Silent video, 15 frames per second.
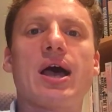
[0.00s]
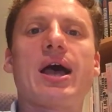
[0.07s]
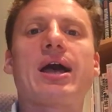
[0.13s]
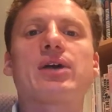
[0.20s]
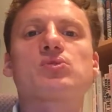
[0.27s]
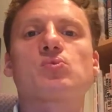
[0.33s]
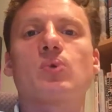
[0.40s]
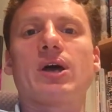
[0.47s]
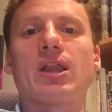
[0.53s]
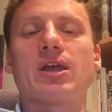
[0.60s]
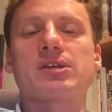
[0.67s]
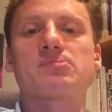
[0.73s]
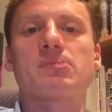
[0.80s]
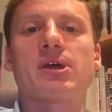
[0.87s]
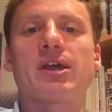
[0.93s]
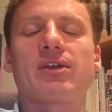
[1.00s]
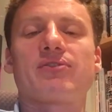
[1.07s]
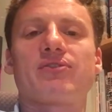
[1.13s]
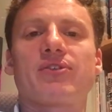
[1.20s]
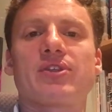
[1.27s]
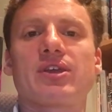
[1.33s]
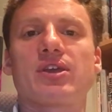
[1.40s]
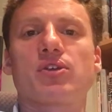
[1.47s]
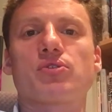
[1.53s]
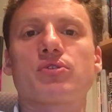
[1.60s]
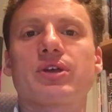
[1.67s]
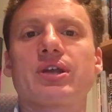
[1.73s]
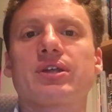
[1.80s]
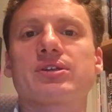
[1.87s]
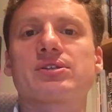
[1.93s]
as well as paying for the
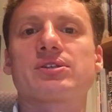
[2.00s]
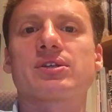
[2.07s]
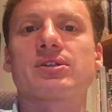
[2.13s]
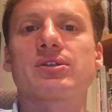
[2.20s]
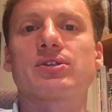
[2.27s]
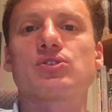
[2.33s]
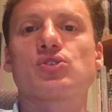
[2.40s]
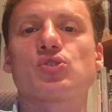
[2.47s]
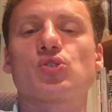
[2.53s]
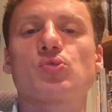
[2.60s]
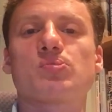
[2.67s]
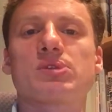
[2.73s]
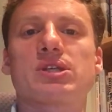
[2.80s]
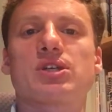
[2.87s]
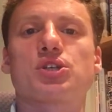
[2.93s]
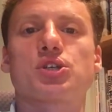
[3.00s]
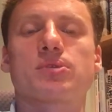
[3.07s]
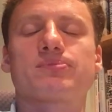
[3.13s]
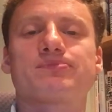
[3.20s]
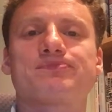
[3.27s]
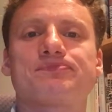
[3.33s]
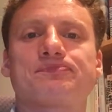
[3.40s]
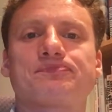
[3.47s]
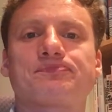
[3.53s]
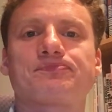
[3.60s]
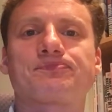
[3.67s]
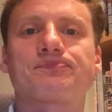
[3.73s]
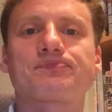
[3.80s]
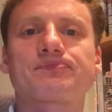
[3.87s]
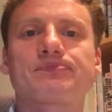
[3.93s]
ingredients and the soup dish.
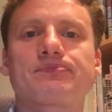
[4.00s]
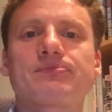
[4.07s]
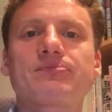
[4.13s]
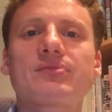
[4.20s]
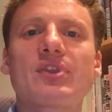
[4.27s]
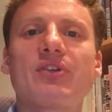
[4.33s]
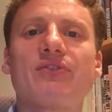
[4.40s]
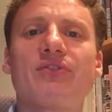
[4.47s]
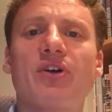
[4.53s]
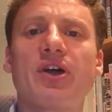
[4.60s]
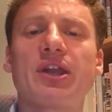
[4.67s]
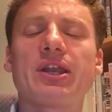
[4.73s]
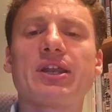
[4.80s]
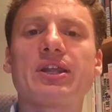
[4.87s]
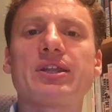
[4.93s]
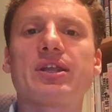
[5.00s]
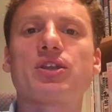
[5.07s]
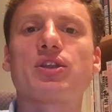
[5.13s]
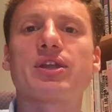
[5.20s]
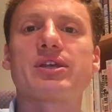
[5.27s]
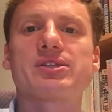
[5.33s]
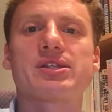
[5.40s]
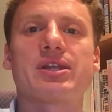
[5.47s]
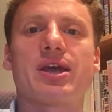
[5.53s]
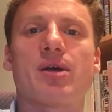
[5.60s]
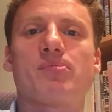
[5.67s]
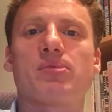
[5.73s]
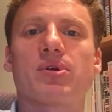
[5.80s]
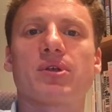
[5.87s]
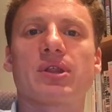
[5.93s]
Finally, then there's the
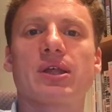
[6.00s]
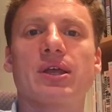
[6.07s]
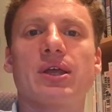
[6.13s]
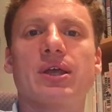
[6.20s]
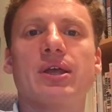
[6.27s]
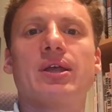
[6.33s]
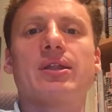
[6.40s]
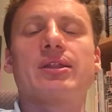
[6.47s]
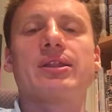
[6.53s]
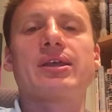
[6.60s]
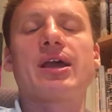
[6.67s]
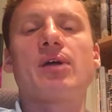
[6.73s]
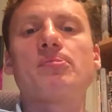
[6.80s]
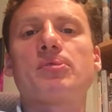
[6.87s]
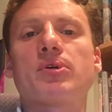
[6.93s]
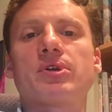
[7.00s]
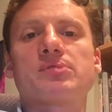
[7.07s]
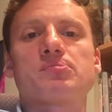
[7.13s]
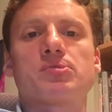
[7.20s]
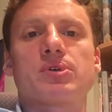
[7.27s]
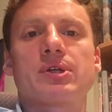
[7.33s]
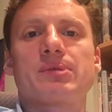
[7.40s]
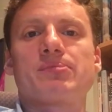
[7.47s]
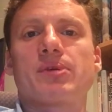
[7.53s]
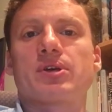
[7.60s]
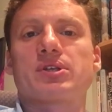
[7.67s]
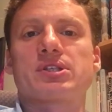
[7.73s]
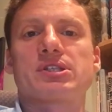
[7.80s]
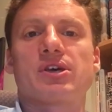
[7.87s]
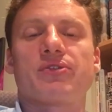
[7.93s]
output. The output is pretty
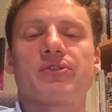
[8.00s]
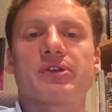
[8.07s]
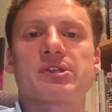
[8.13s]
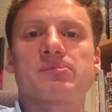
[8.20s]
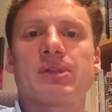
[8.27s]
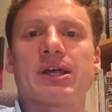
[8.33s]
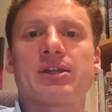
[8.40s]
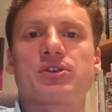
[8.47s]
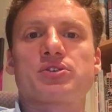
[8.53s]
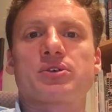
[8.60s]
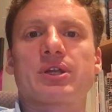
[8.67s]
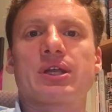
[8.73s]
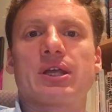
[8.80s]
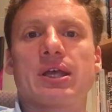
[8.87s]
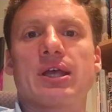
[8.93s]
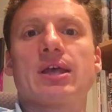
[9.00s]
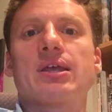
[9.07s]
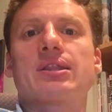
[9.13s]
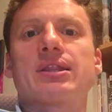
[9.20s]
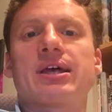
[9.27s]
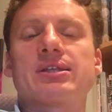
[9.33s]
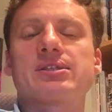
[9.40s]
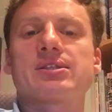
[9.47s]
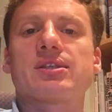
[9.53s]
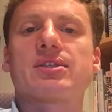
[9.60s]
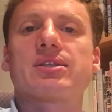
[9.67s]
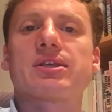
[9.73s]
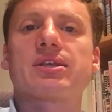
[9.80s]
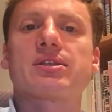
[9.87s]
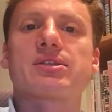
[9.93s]
much self-explanatory. That's the
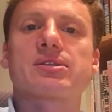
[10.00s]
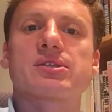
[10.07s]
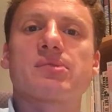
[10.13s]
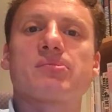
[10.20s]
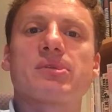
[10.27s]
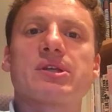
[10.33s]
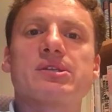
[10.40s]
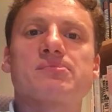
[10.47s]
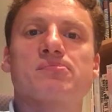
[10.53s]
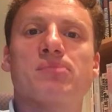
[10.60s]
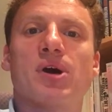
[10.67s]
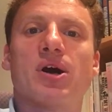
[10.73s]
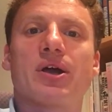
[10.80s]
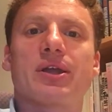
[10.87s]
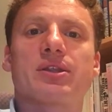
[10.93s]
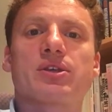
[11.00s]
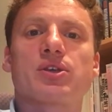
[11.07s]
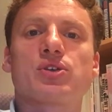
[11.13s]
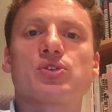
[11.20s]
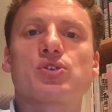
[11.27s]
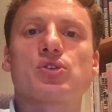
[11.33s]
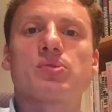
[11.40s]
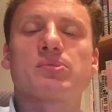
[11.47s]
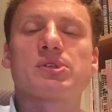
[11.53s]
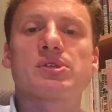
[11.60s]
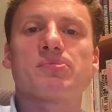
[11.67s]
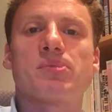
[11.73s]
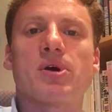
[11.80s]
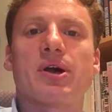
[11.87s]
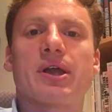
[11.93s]
thing that somebody's buying, the consumers
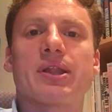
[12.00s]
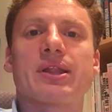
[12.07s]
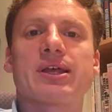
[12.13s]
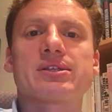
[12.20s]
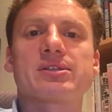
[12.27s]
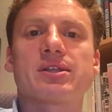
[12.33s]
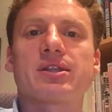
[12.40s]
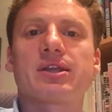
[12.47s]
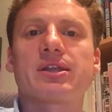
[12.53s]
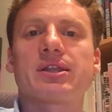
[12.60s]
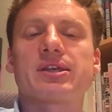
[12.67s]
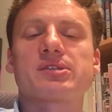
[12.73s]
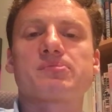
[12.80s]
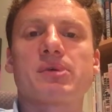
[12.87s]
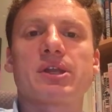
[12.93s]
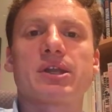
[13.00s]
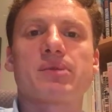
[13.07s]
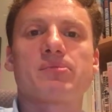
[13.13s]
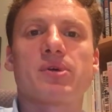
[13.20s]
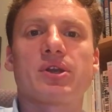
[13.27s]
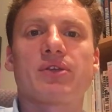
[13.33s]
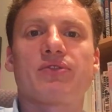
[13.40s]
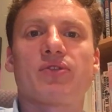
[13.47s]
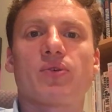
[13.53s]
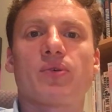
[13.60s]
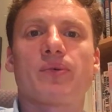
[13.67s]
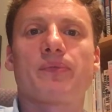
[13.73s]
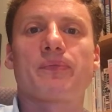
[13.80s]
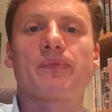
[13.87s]
are buying. That's the thing they're spending money for.